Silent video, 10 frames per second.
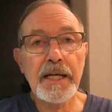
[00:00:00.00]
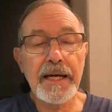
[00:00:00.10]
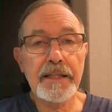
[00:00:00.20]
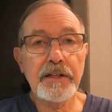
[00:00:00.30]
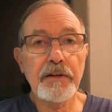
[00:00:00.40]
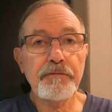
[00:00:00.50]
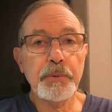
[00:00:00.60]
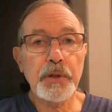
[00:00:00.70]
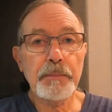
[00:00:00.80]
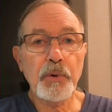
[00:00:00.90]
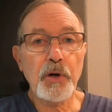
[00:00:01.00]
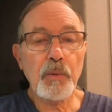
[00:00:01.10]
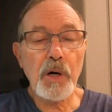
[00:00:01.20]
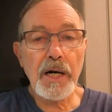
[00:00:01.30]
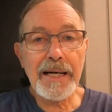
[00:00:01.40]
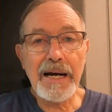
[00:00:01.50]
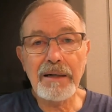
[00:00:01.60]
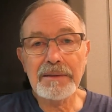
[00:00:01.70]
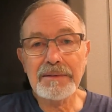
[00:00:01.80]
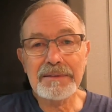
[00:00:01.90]
and they put a boardwalk
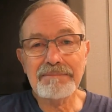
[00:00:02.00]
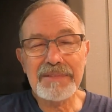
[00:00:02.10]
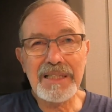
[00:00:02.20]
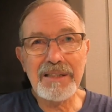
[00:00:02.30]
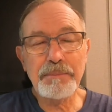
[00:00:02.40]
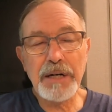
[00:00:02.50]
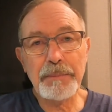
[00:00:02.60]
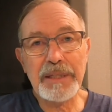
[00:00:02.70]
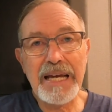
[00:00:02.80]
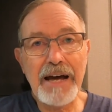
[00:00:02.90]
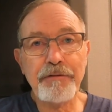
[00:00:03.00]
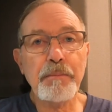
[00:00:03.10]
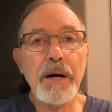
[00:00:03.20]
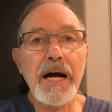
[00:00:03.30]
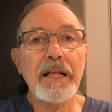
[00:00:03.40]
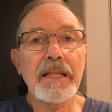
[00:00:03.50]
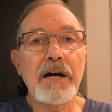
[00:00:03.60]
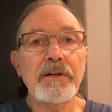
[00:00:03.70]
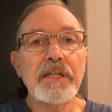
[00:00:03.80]
out, probably half a mile out